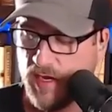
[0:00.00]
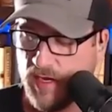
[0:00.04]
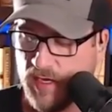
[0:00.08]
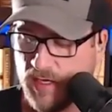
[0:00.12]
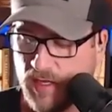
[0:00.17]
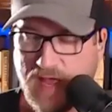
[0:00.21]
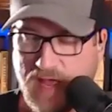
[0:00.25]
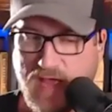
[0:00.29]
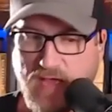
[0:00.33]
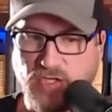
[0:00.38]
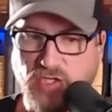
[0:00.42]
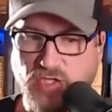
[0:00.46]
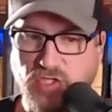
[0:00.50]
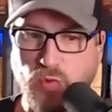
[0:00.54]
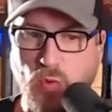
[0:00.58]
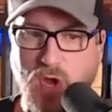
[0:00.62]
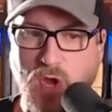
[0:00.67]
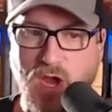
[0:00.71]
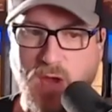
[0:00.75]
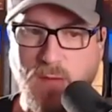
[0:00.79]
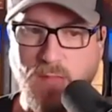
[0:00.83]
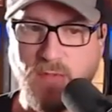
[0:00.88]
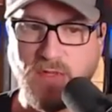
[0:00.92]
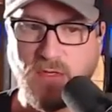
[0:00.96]
Klaus
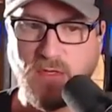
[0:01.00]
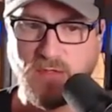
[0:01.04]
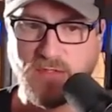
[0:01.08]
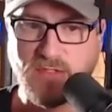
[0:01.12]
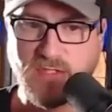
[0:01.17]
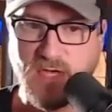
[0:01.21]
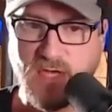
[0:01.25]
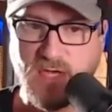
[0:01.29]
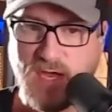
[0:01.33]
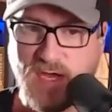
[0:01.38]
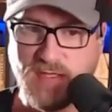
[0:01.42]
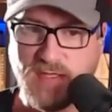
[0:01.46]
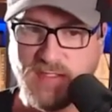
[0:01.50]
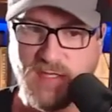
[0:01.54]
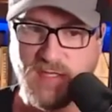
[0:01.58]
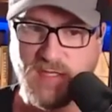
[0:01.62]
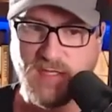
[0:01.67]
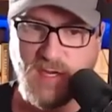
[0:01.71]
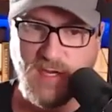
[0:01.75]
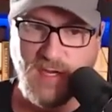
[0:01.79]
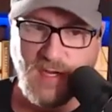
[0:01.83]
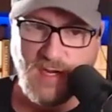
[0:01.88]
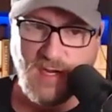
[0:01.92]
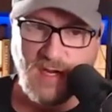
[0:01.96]
Schwab and those guys?
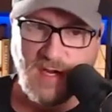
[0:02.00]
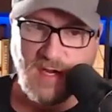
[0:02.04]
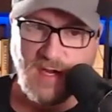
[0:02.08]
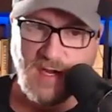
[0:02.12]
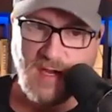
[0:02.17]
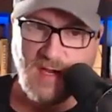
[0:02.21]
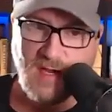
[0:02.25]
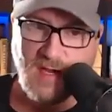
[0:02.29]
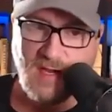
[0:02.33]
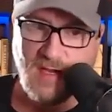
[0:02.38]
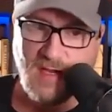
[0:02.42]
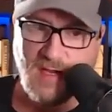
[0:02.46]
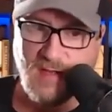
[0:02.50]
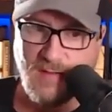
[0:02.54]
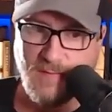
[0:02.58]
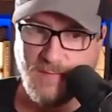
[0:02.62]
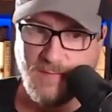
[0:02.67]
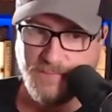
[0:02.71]
The